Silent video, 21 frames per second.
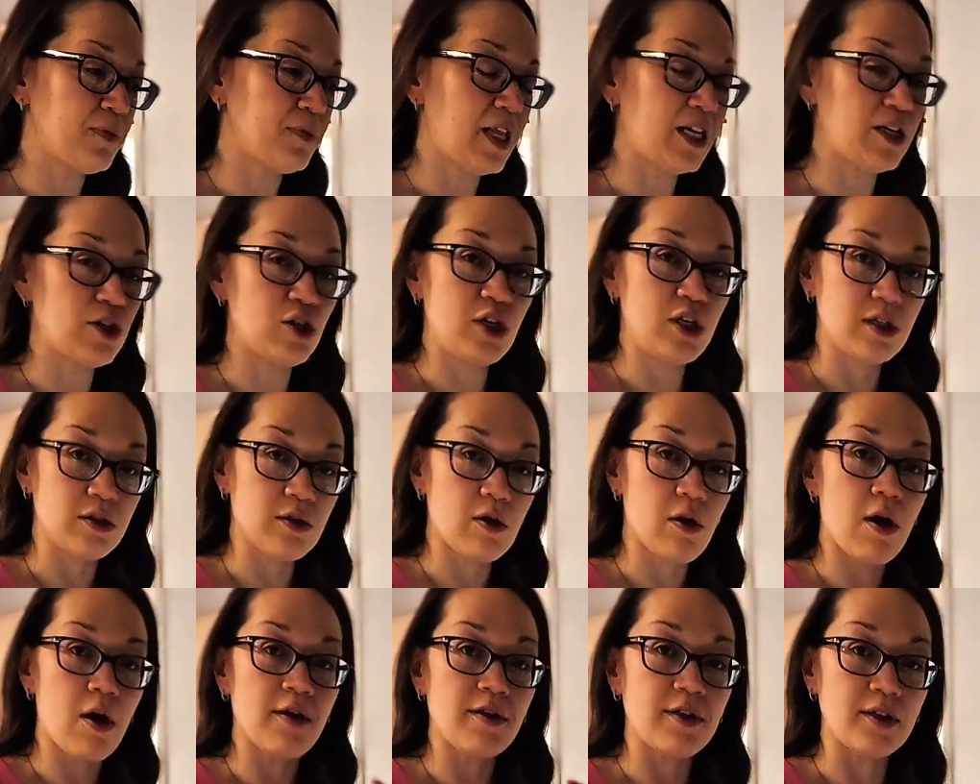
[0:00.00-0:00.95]
like
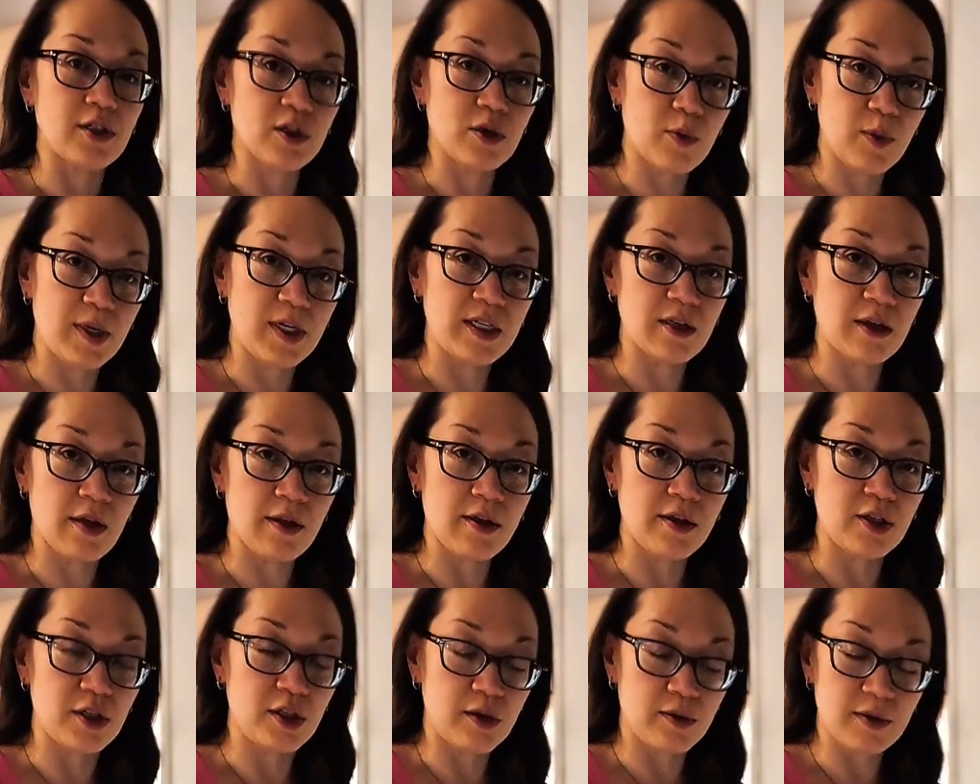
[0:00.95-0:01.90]
cheesecloth and squeeze all
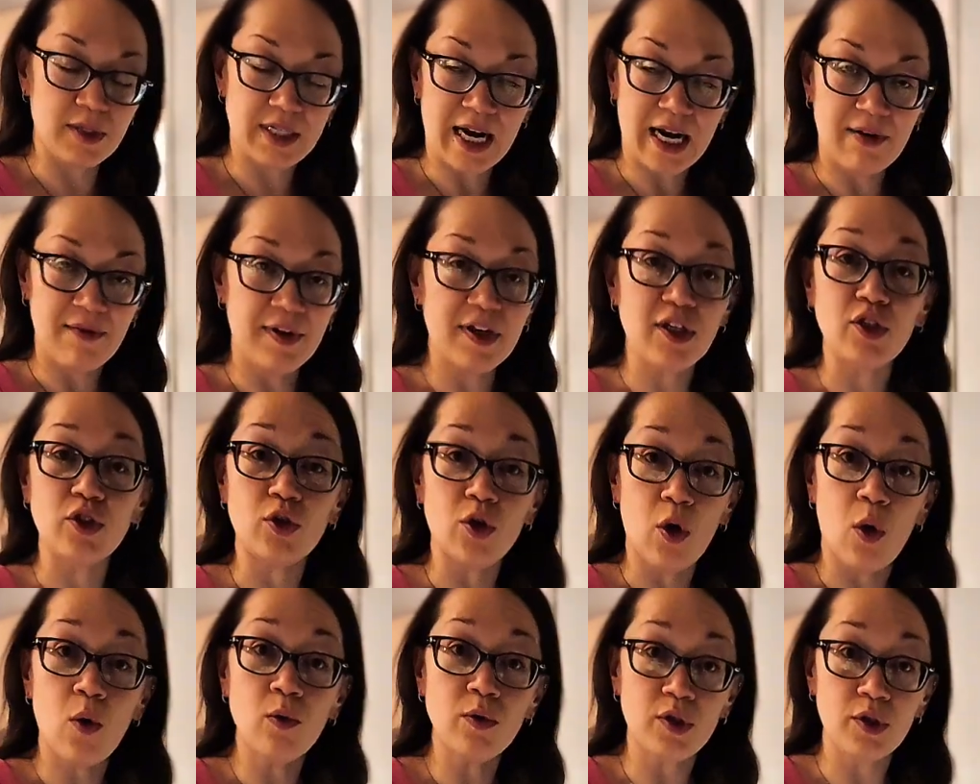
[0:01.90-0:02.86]
the juice out of it.
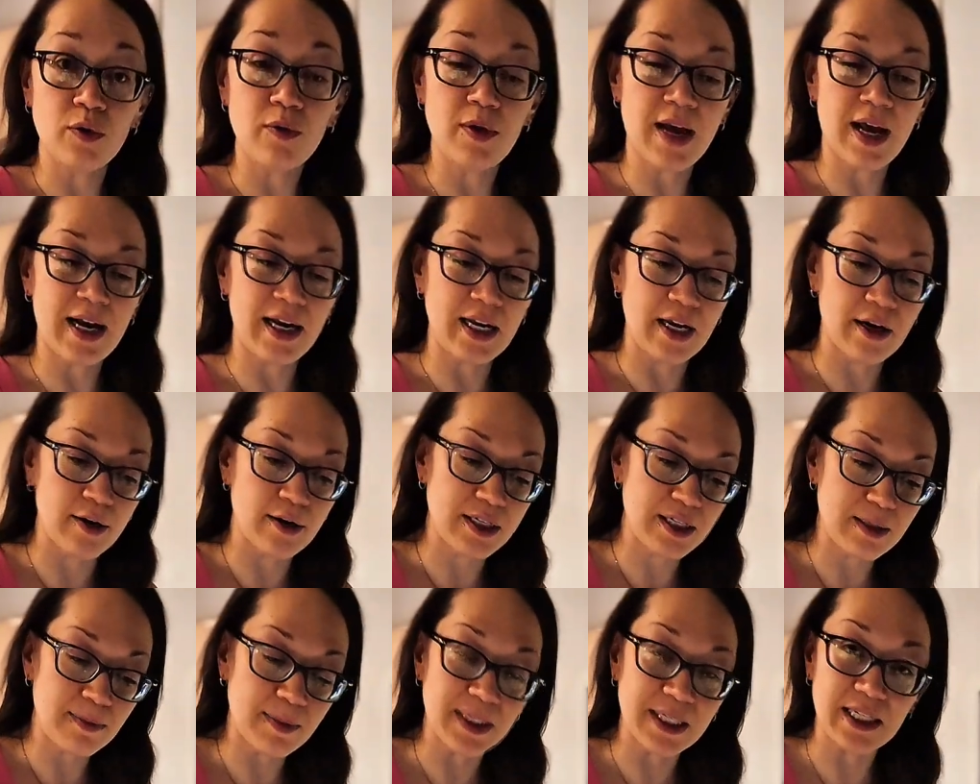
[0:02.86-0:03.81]
Don't do that here. It
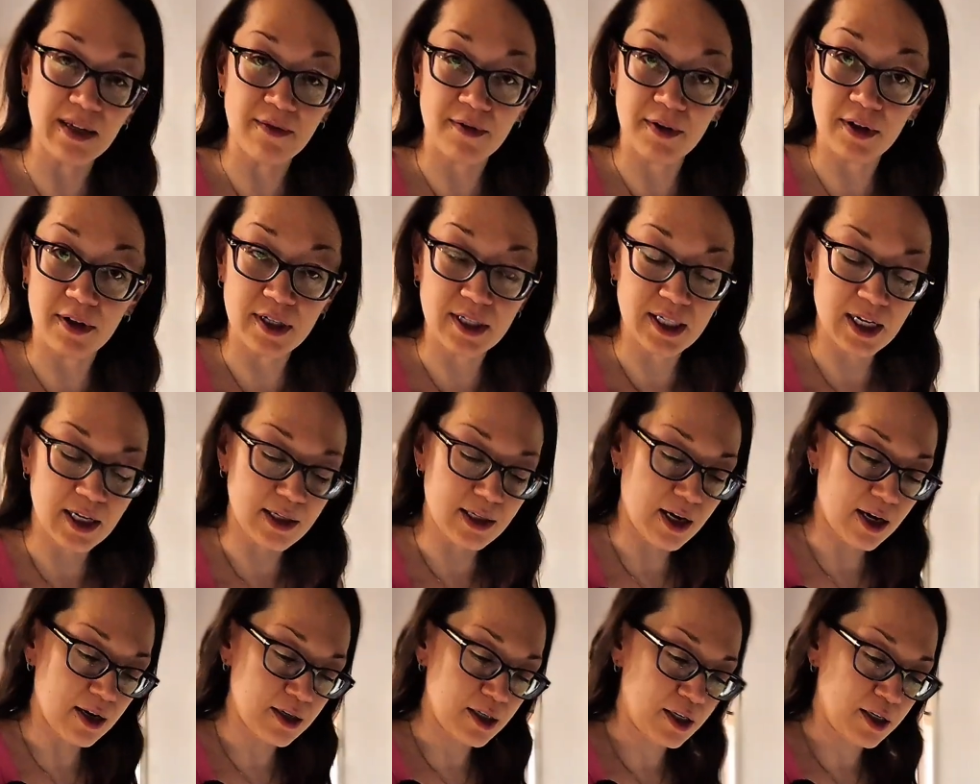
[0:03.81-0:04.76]
specifically
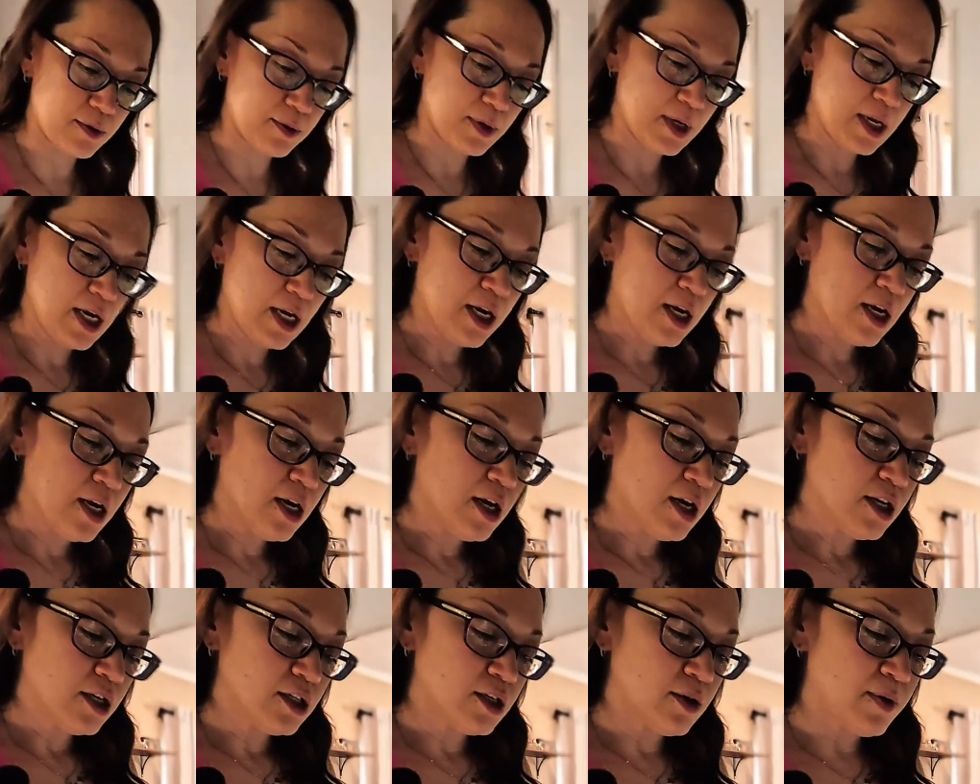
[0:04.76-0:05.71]
says not to.
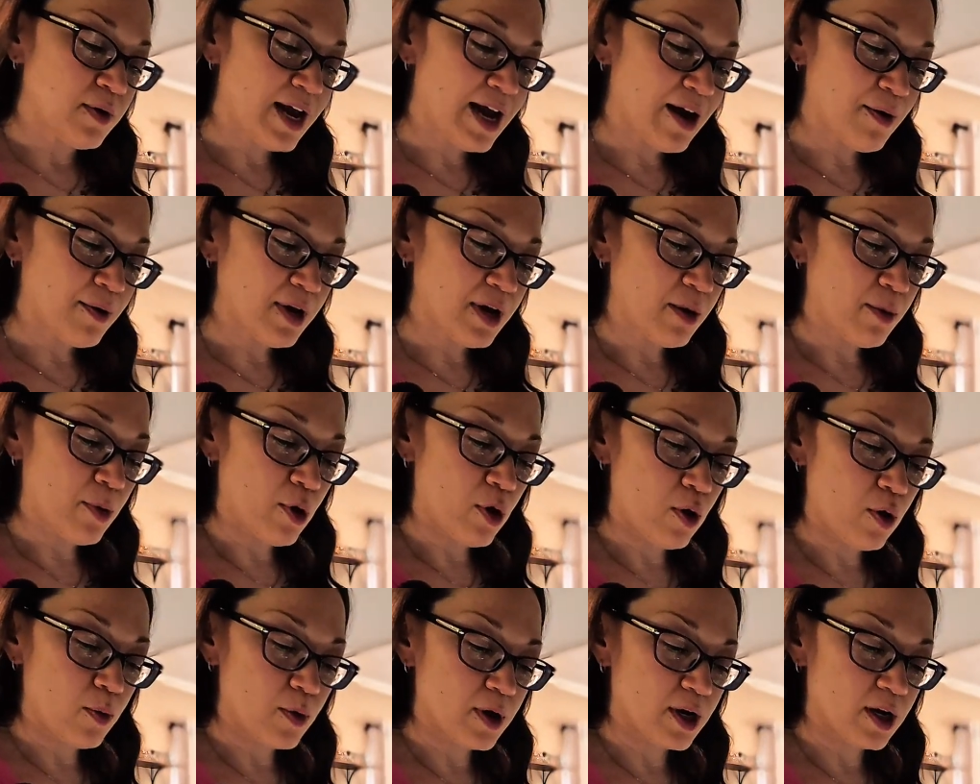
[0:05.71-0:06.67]
So now in a
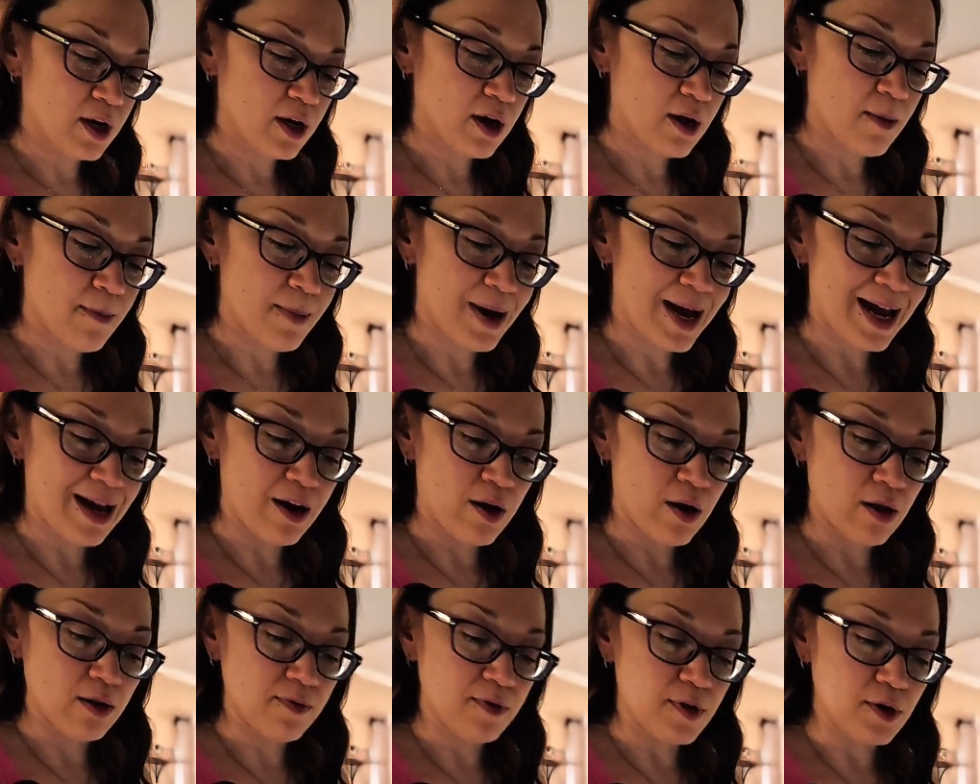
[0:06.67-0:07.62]
bowl, we're gonna combine
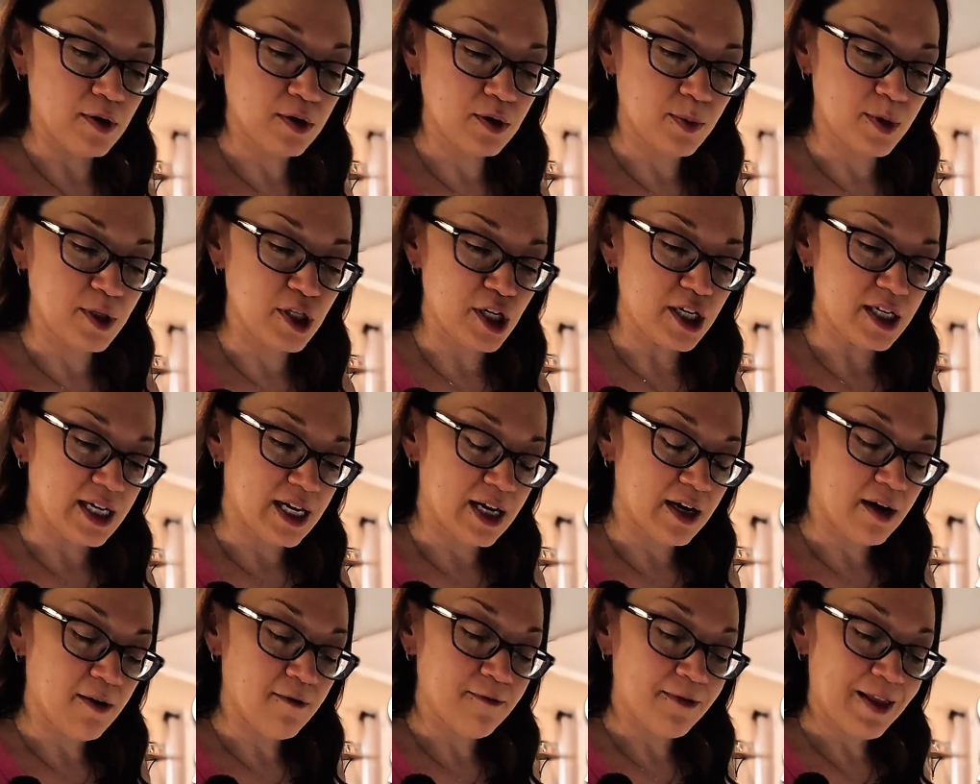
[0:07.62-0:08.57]
all of those, which I
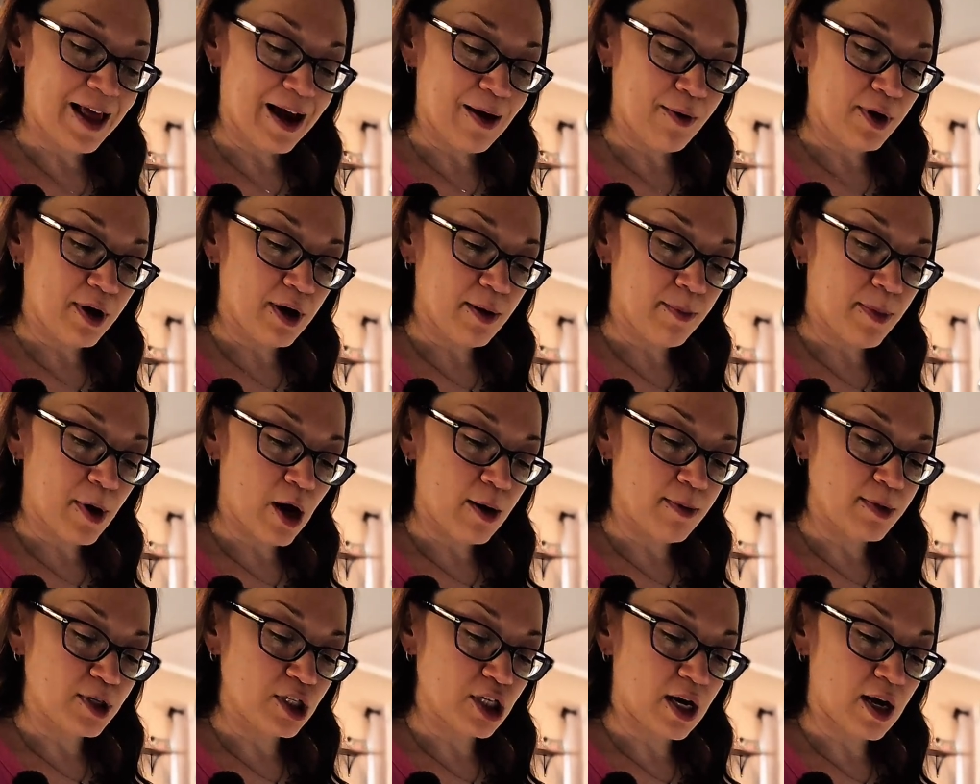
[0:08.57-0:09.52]
did. Flour,
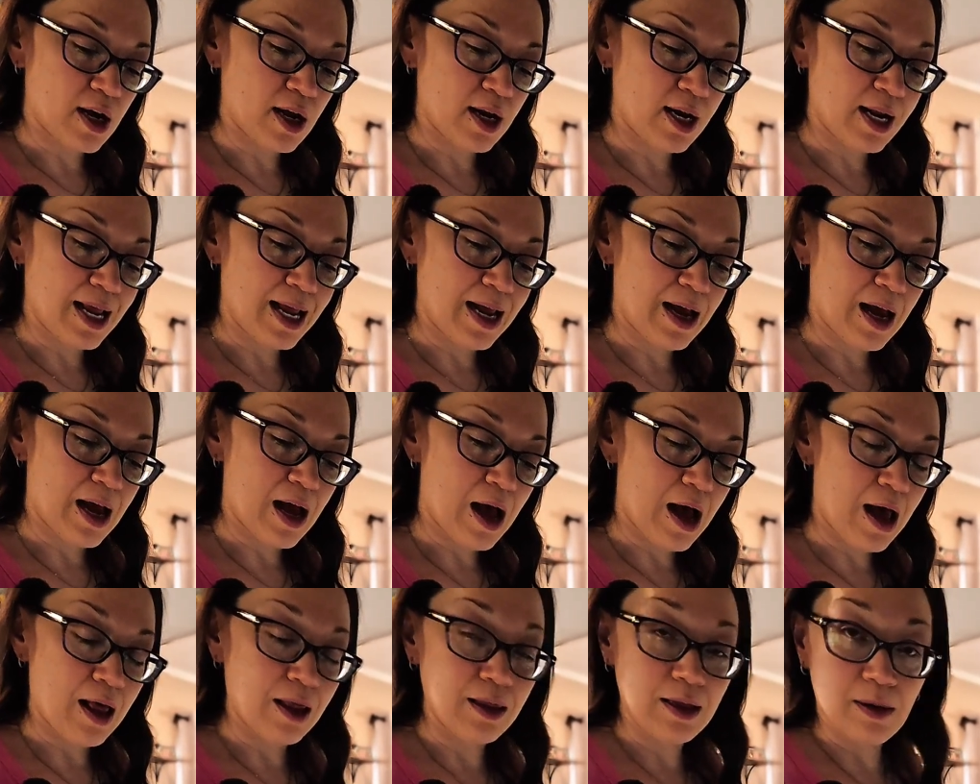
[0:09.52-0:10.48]
Parmesan,
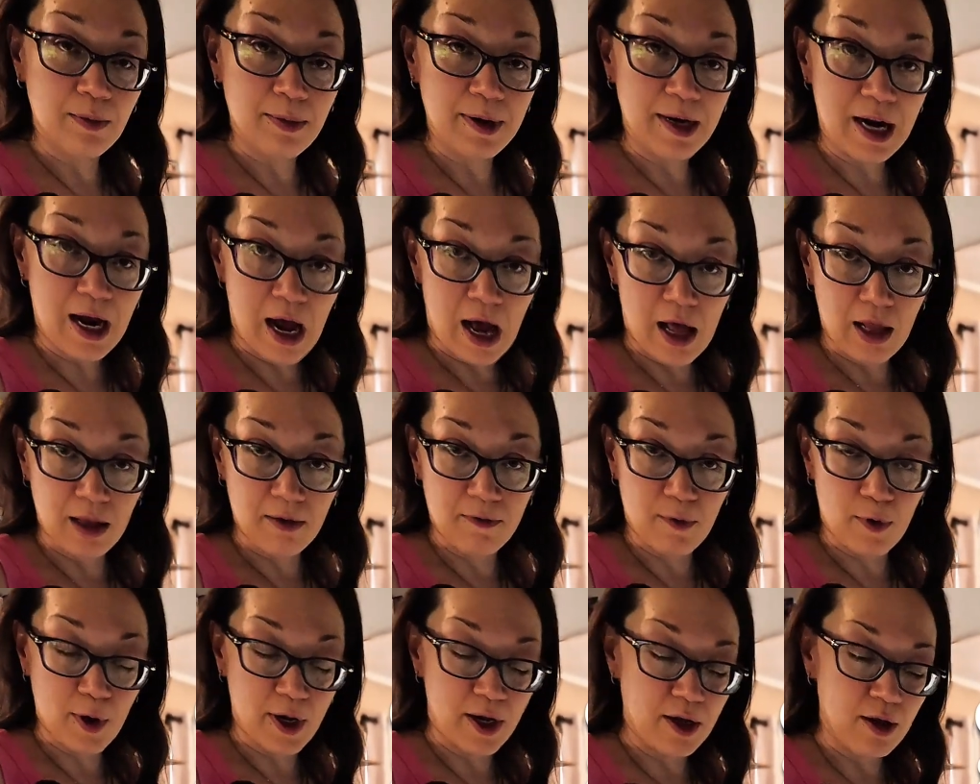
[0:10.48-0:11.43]
a little bit of
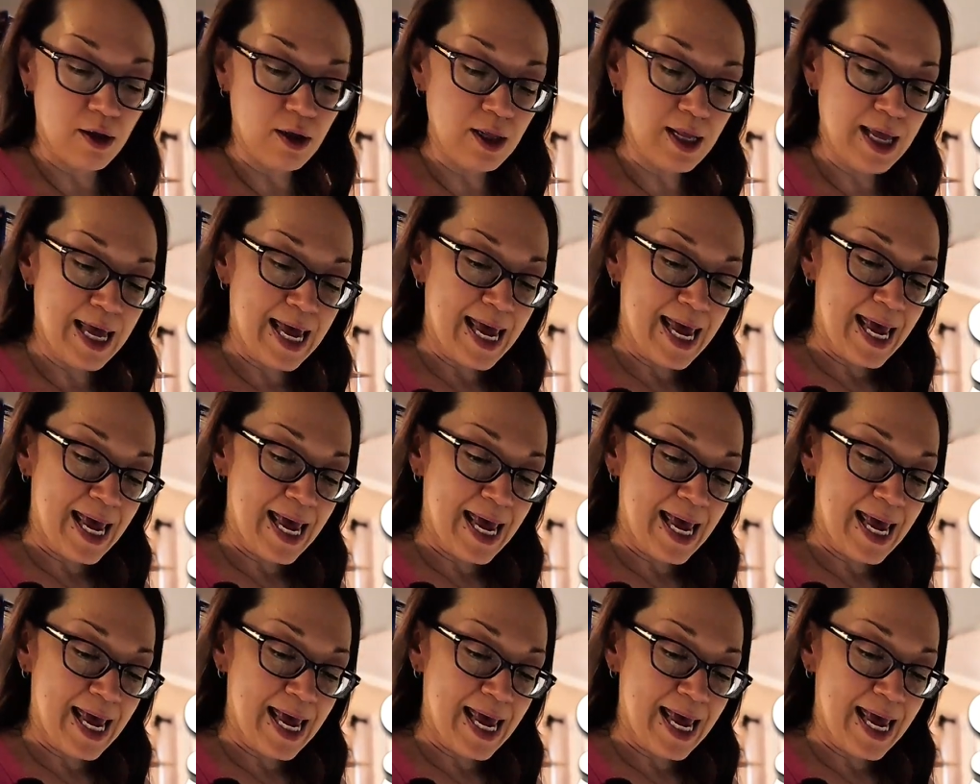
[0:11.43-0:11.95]
olive oil,